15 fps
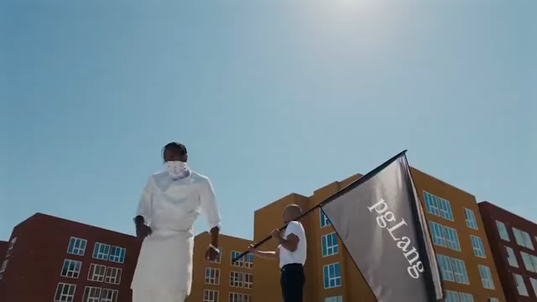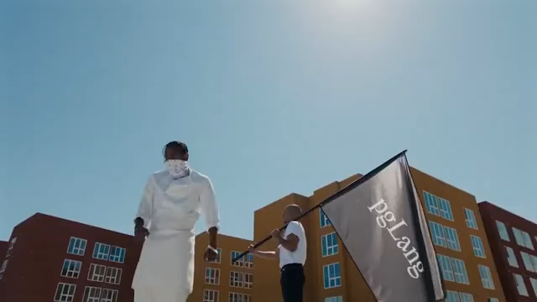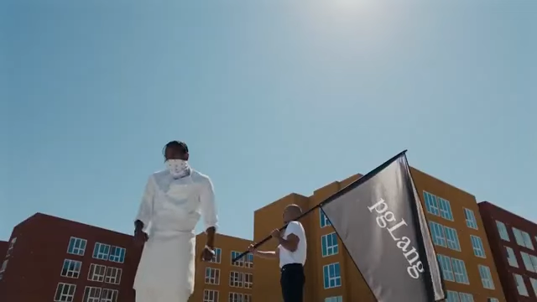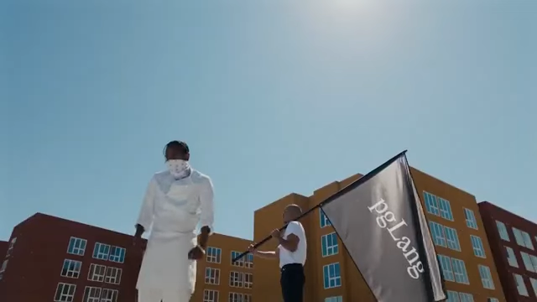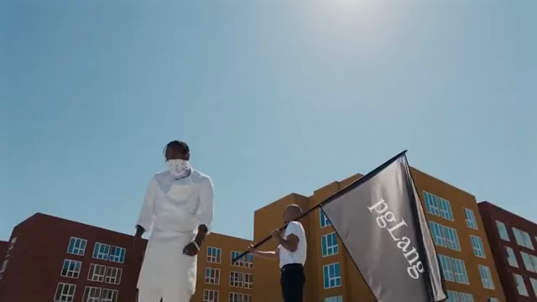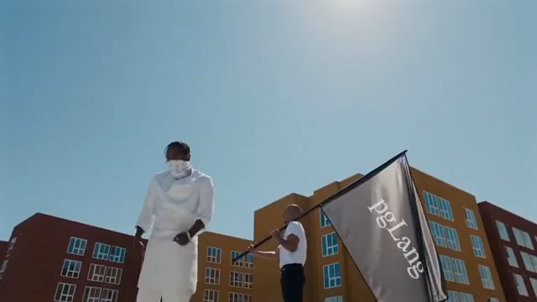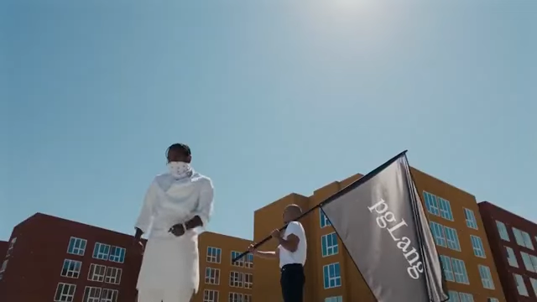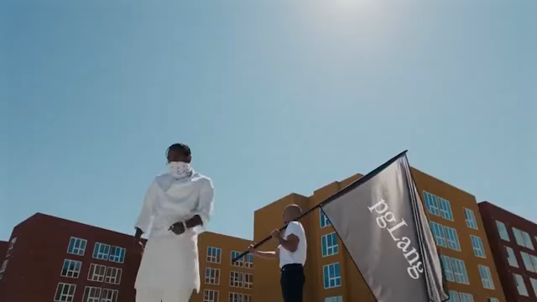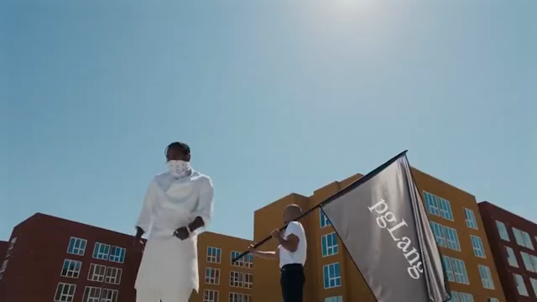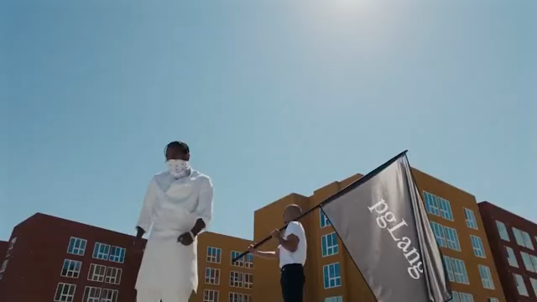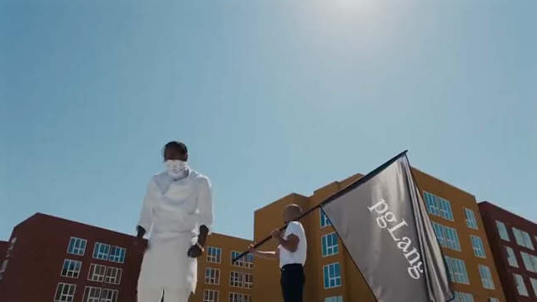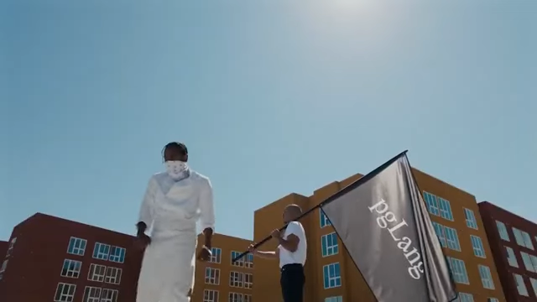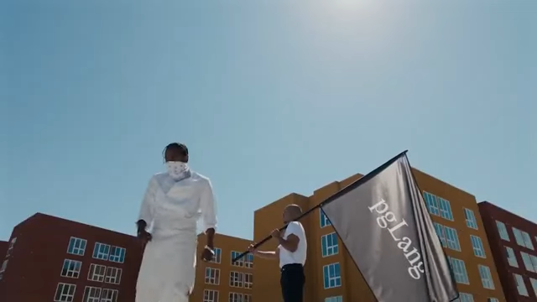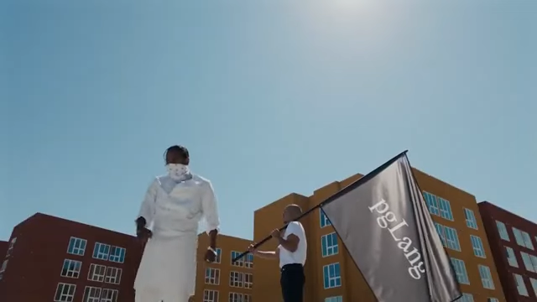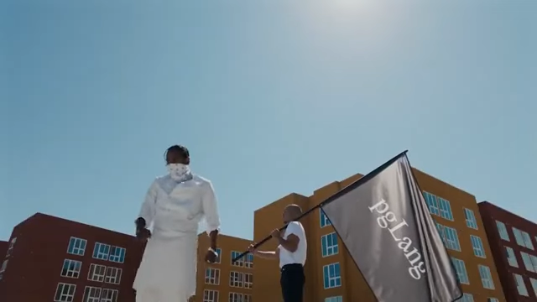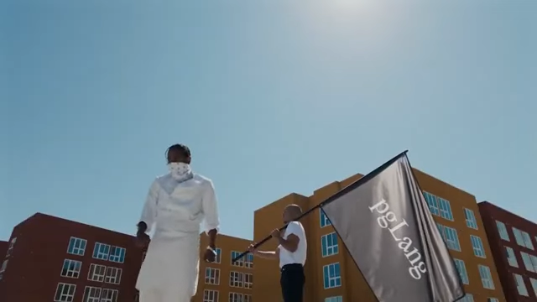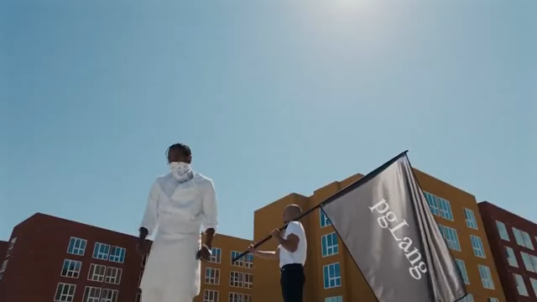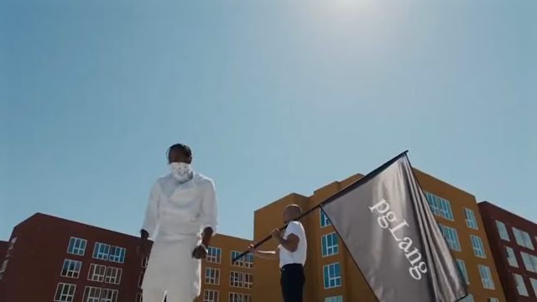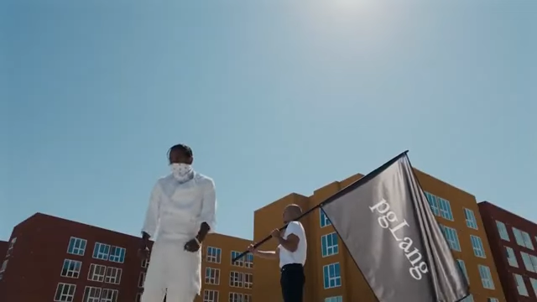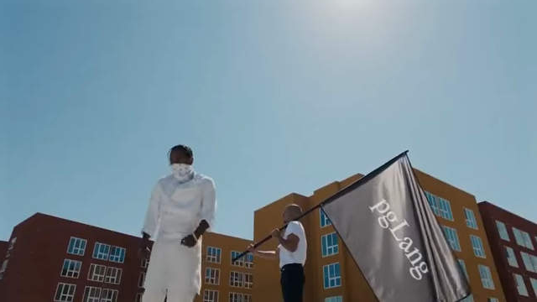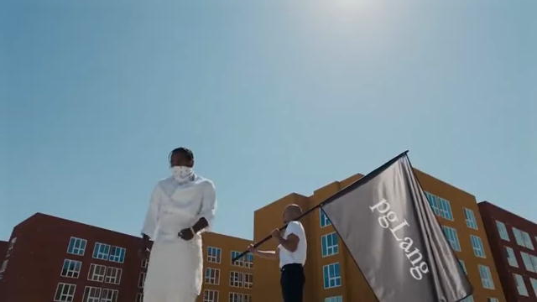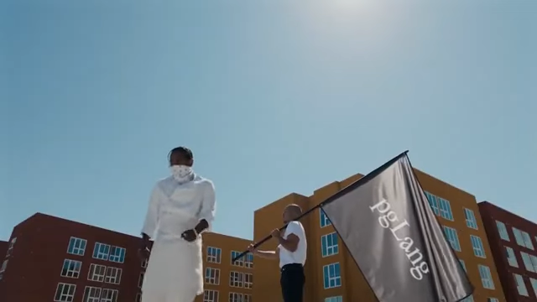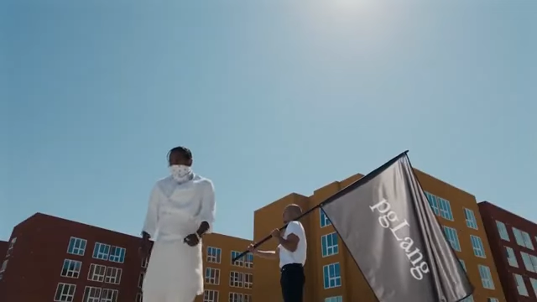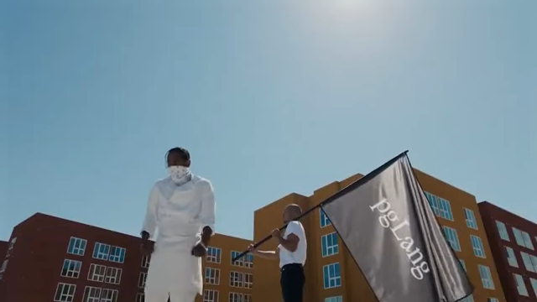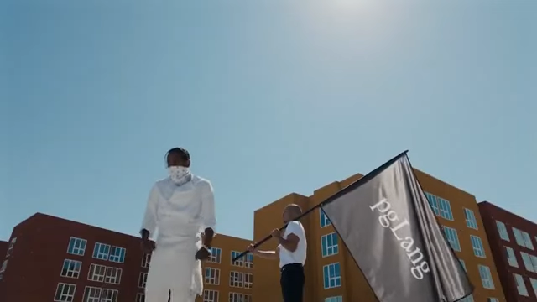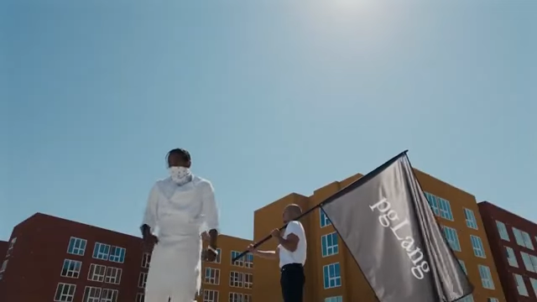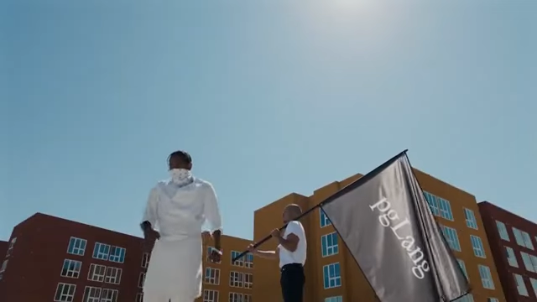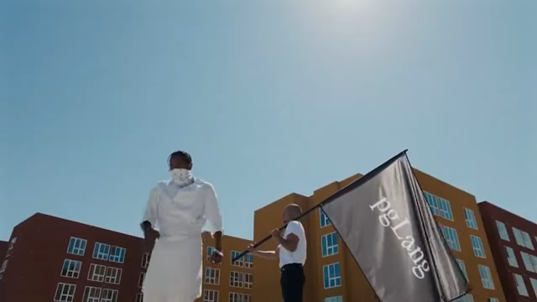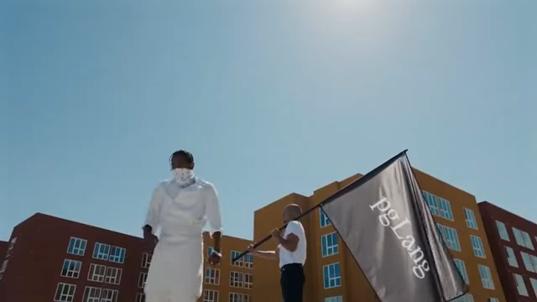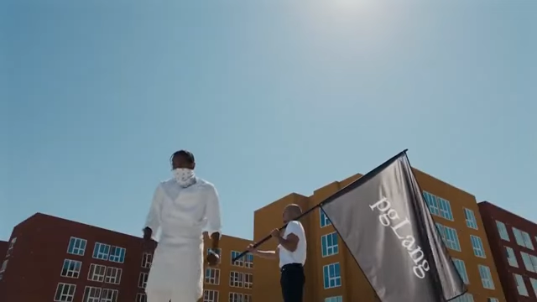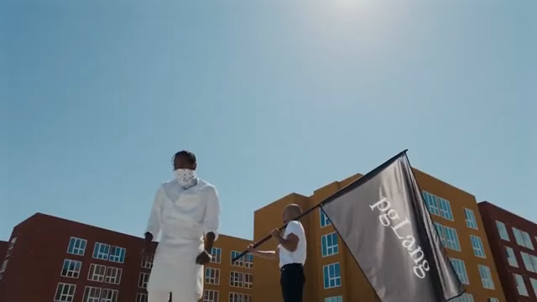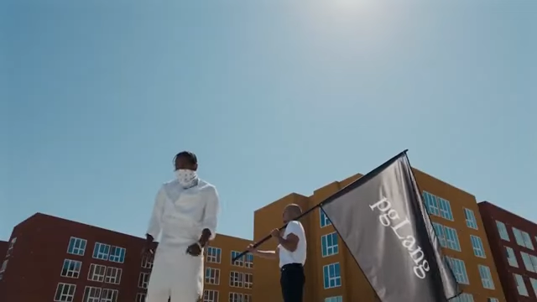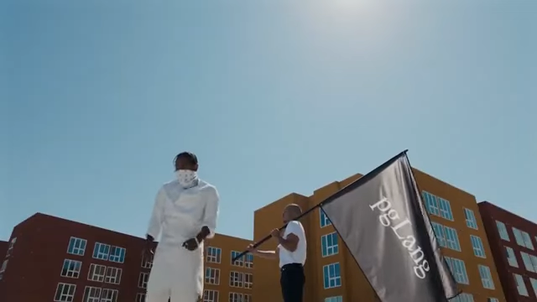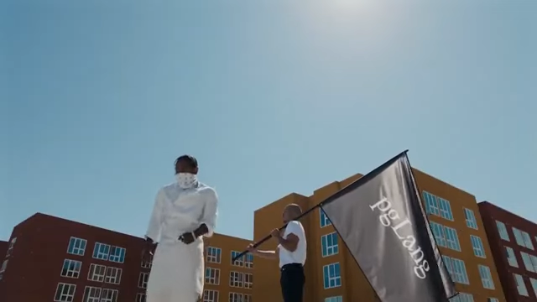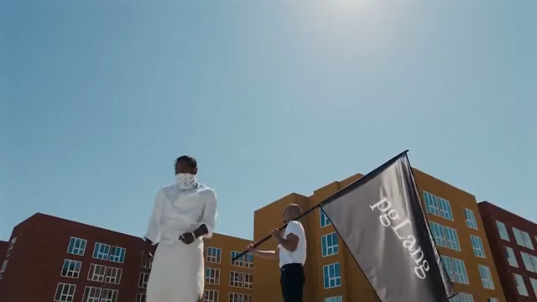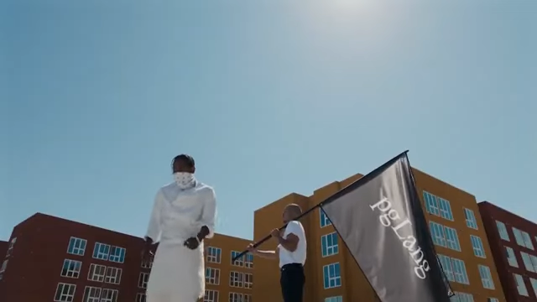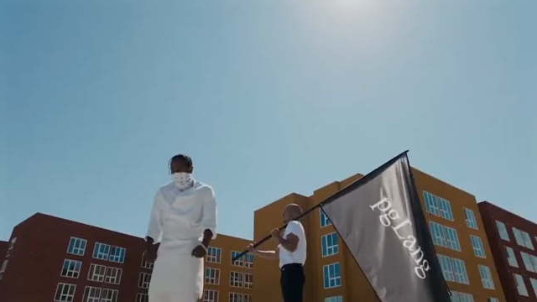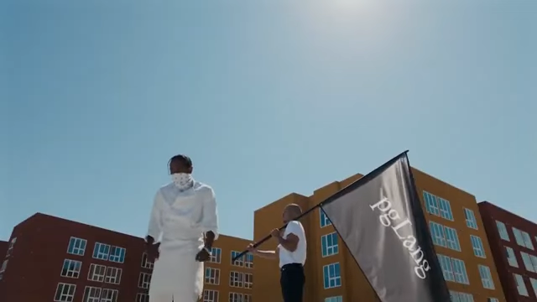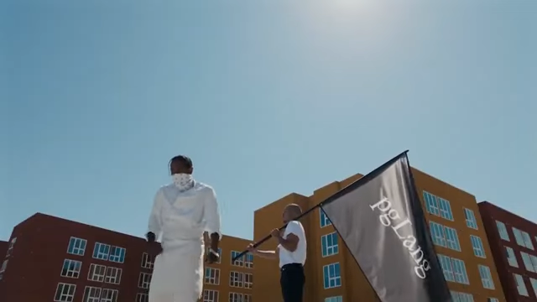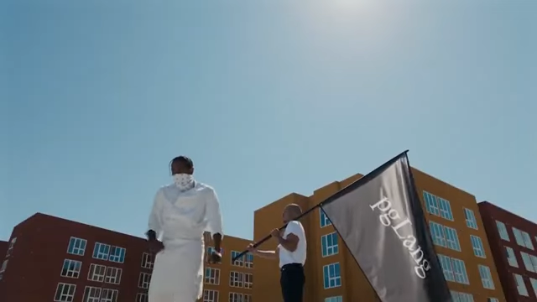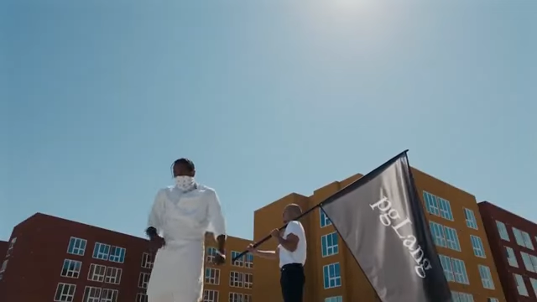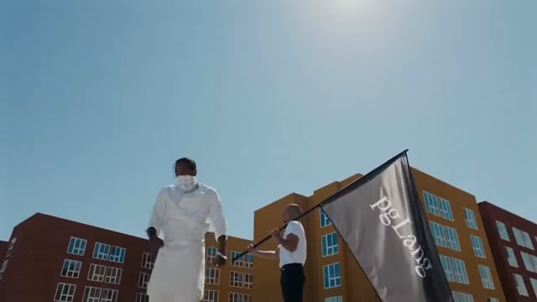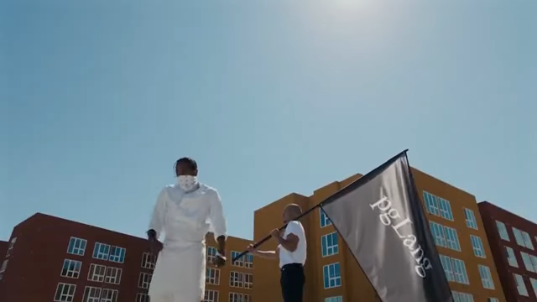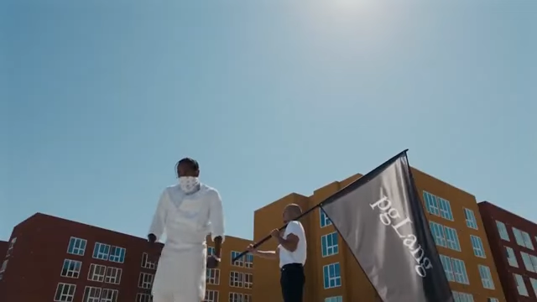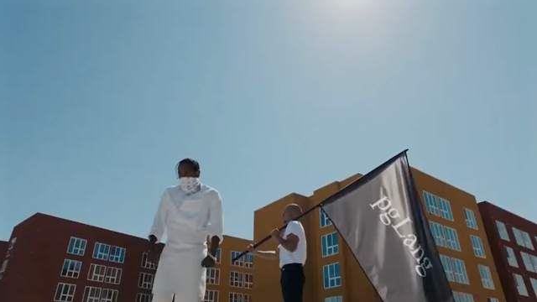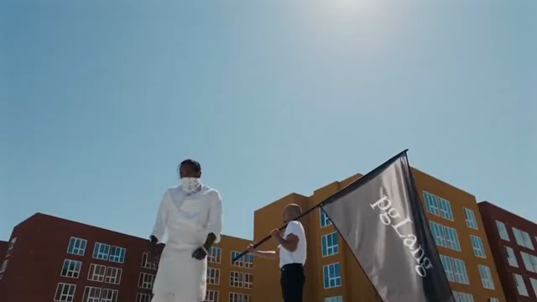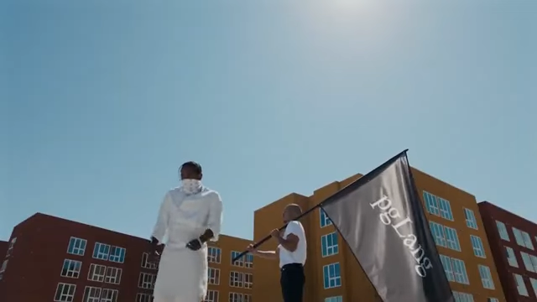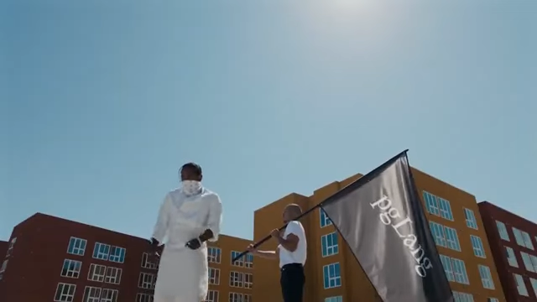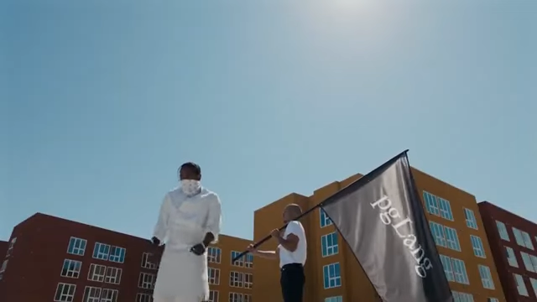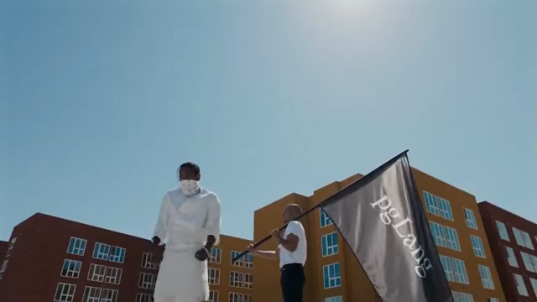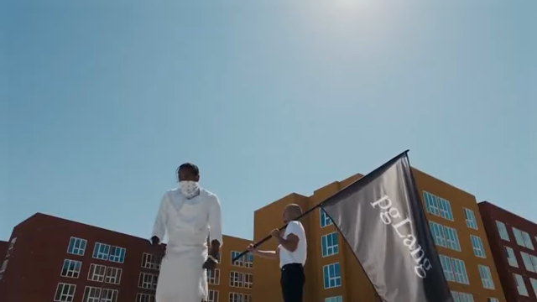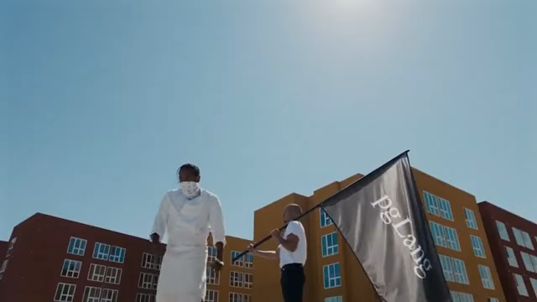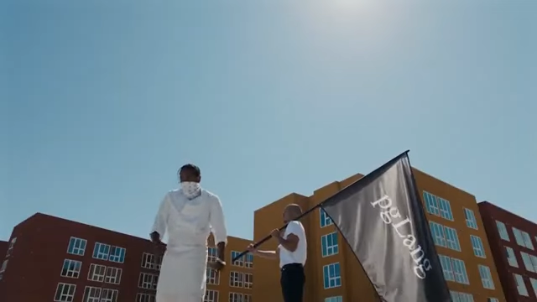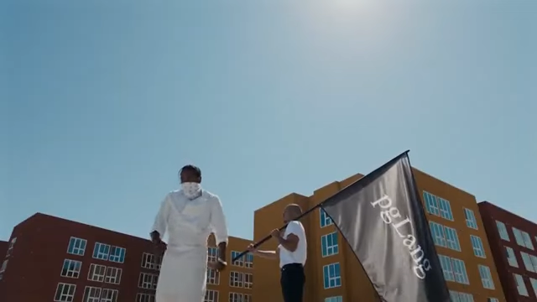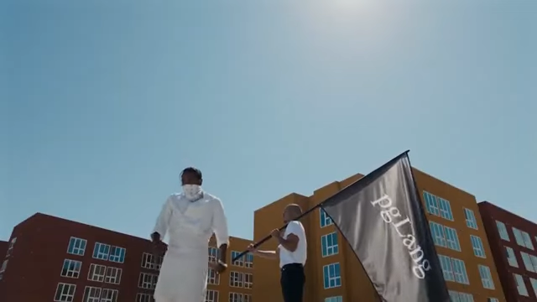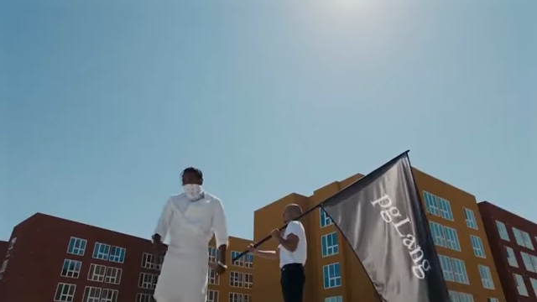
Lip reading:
[unreadable: no face in view]